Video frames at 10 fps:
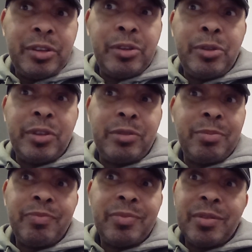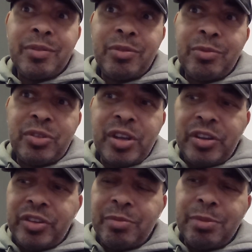You know, you can change
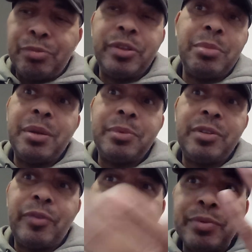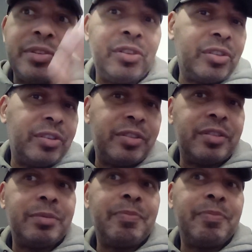them in different positions, and